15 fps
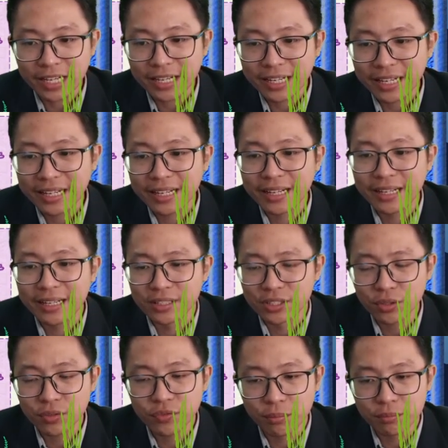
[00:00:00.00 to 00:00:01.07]

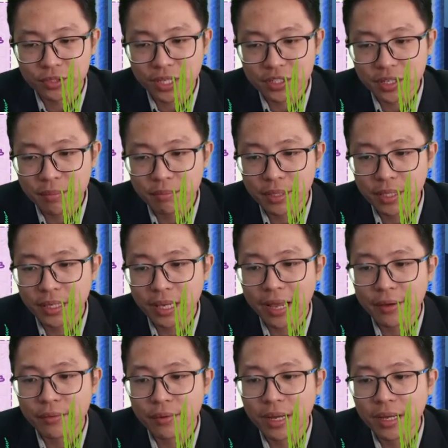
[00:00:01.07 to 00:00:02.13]
So from junction B,
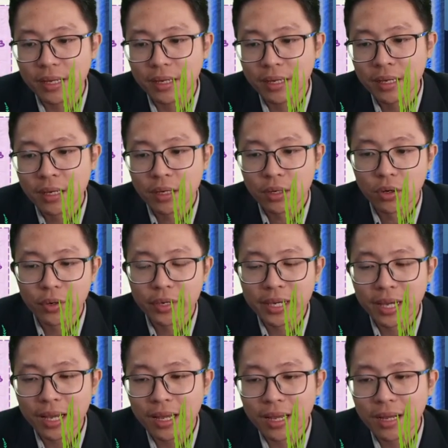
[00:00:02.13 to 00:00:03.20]
I1 going
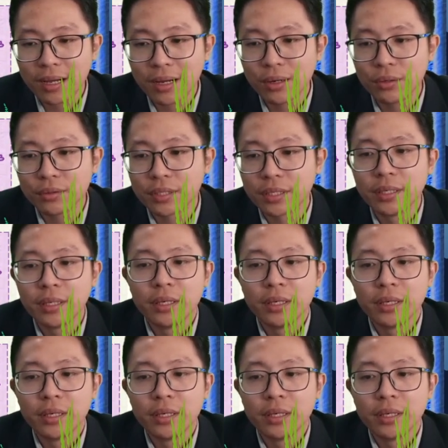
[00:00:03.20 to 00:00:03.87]
out